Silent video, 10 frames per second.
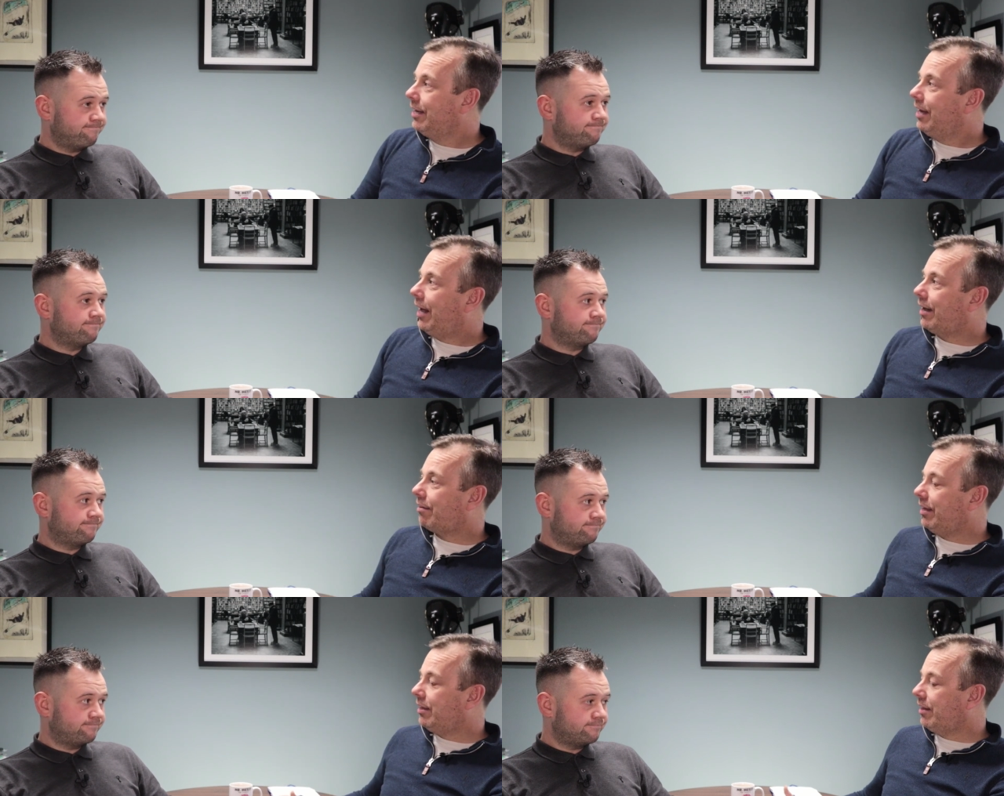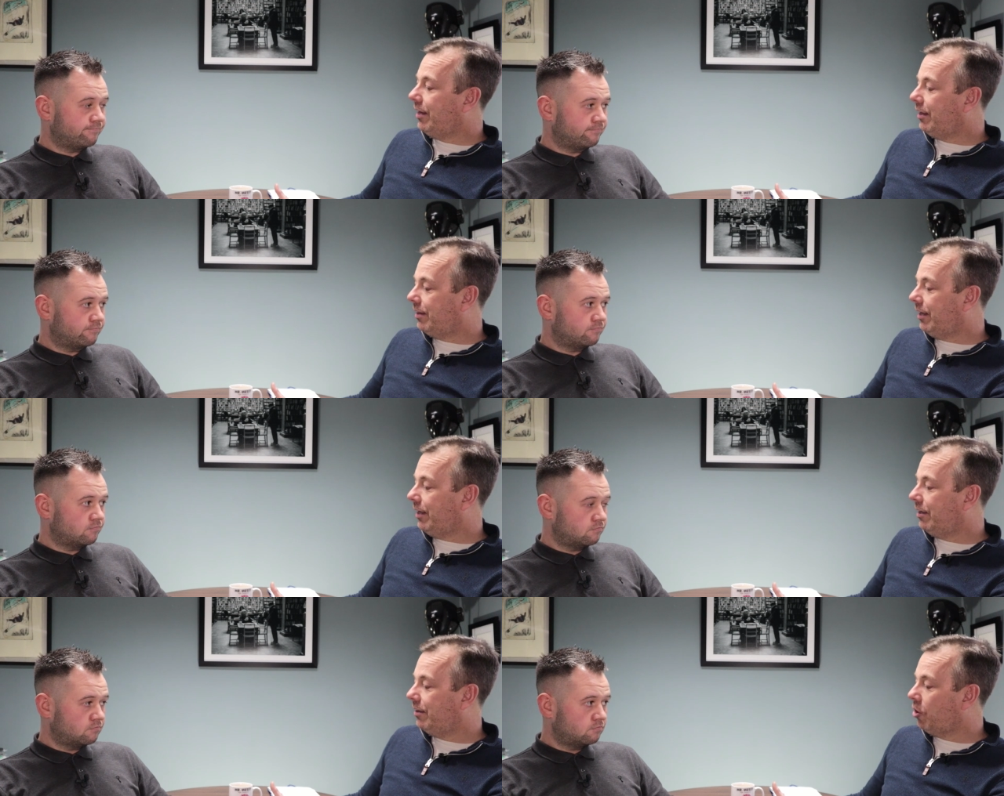Speaker 1: And I think the, the,
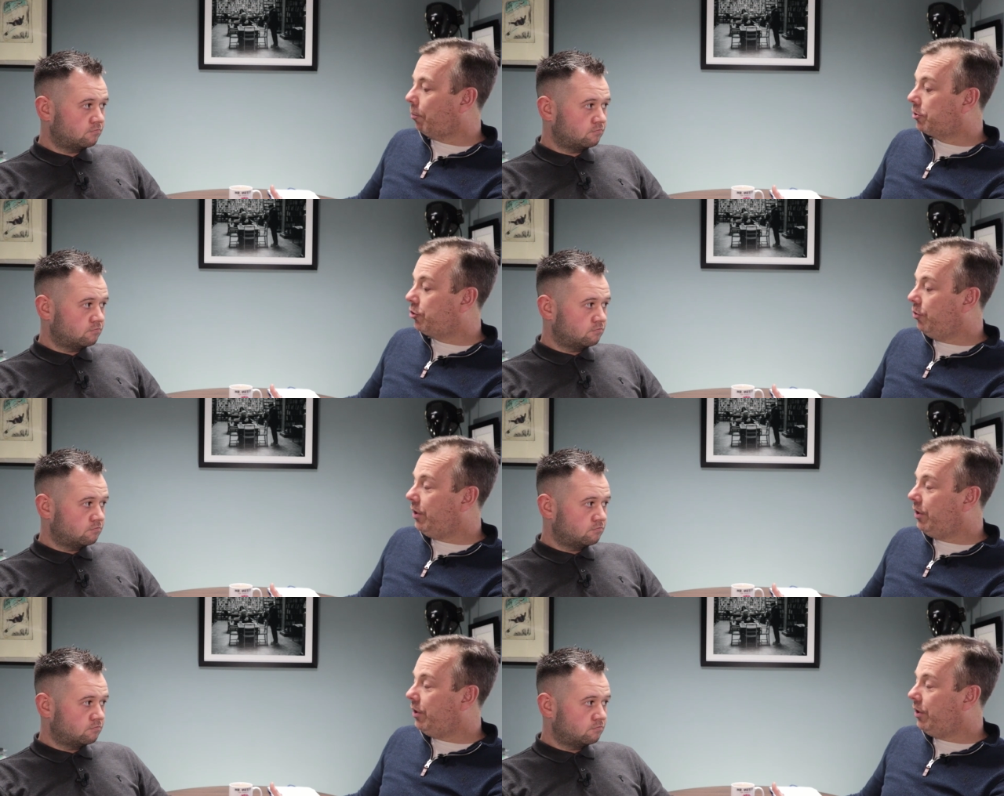the opportunity